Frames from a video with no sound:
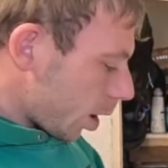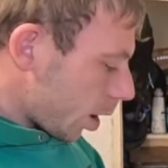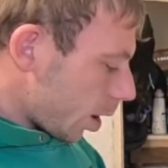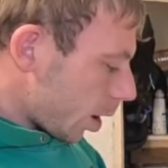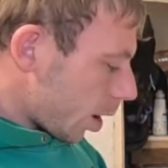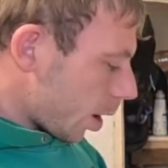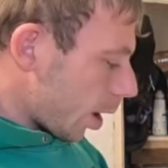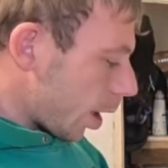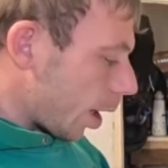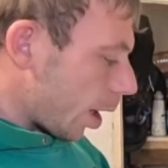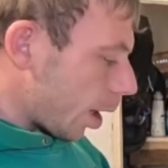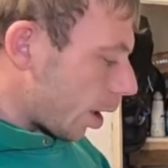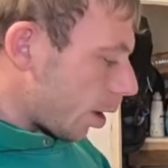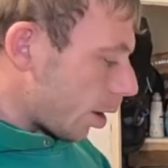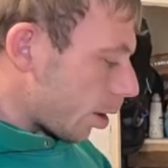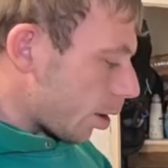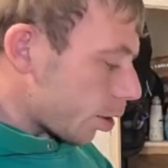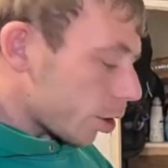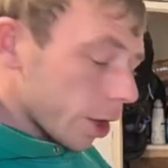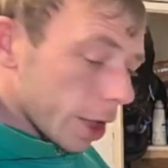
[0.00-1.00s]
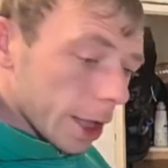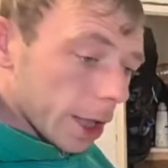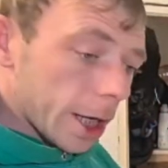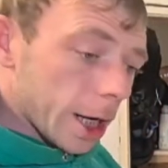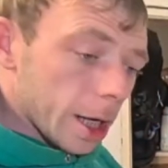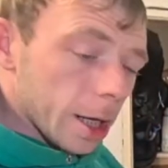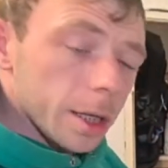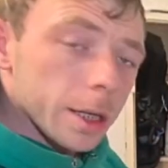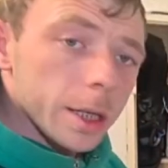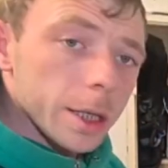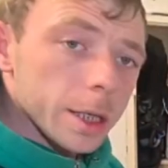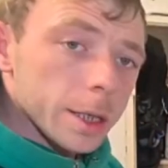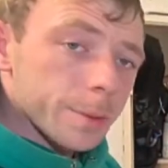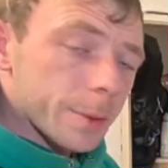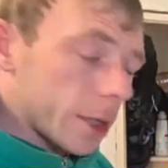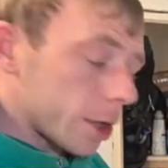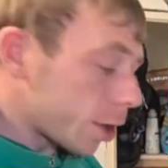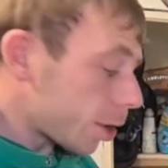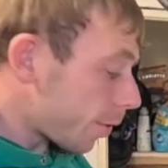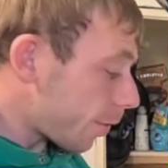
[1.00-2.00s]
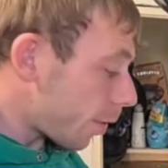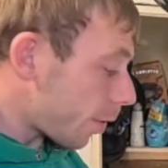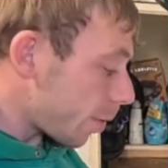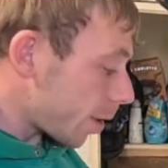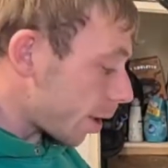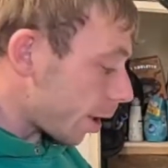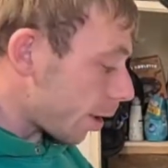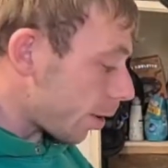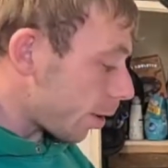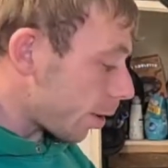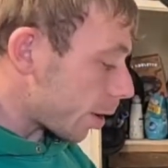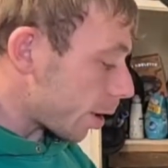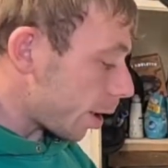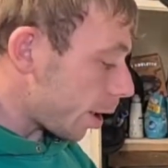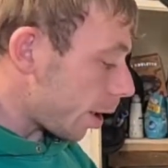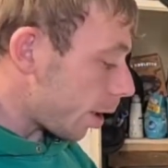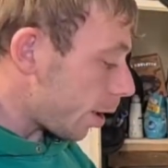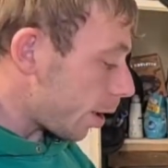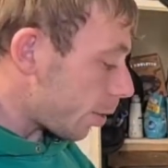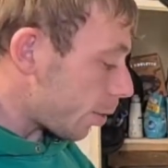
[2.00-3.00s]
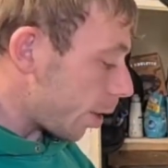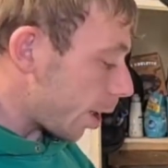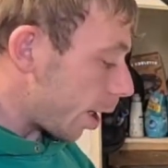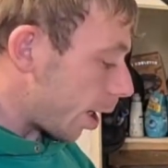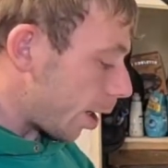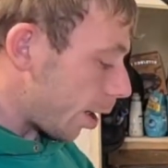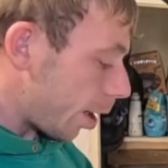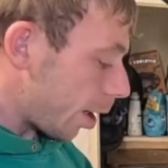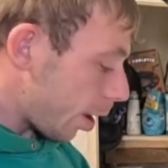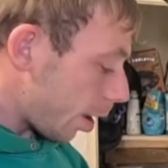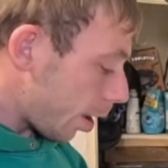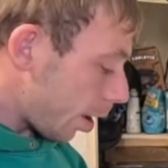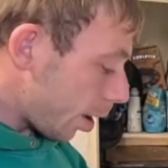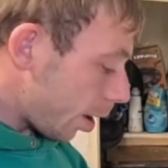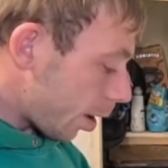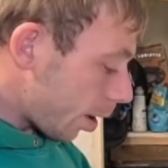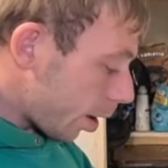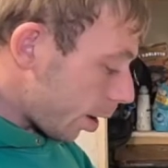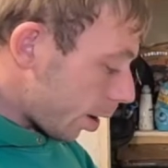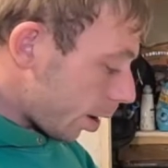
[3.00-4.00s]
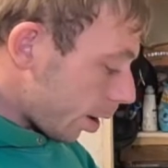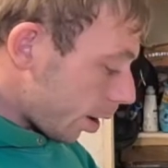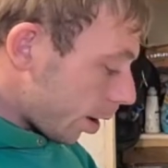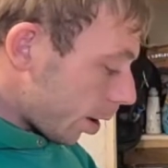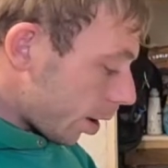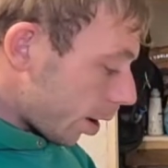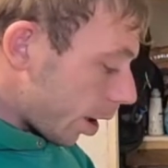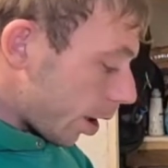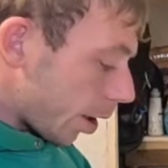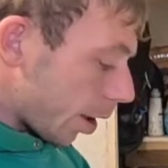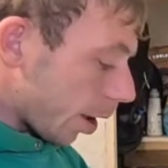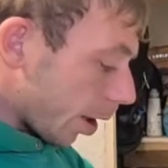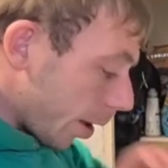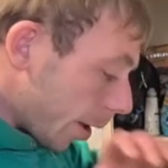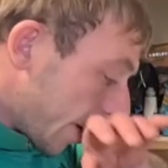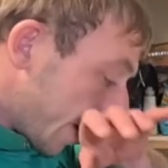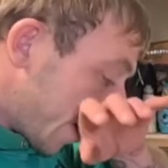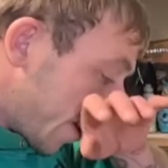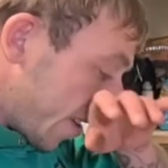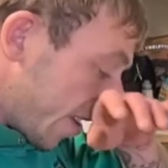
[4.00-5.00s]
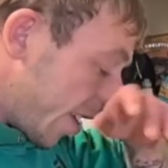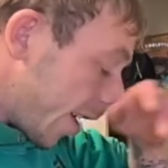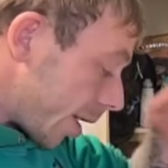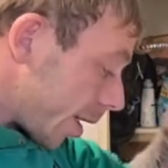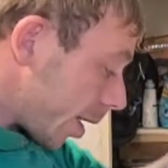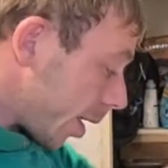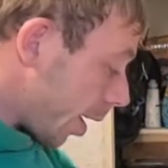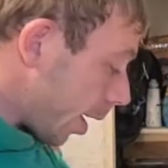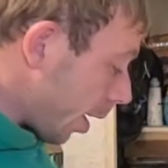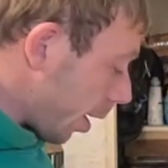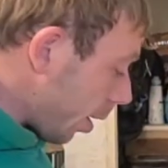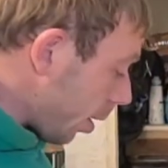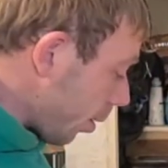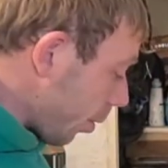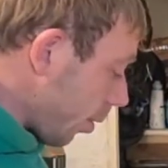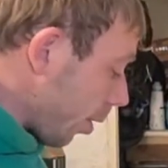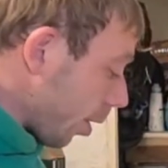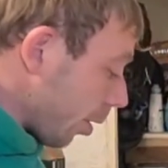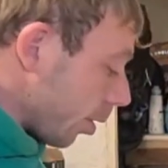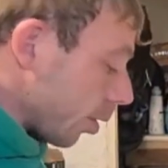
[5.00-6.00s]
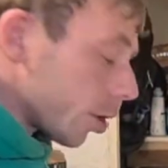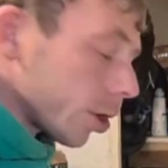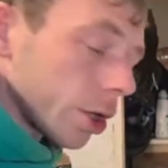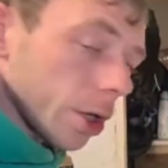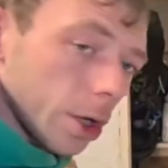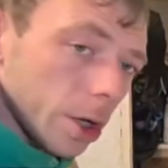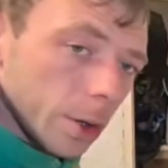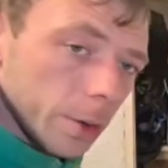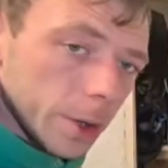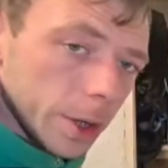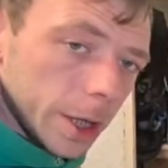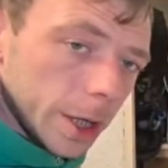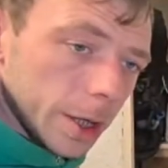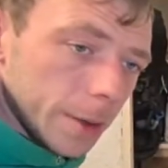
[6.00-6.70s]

and try and get as much from a single seed as we can. I think last year Ronald Shaw won it,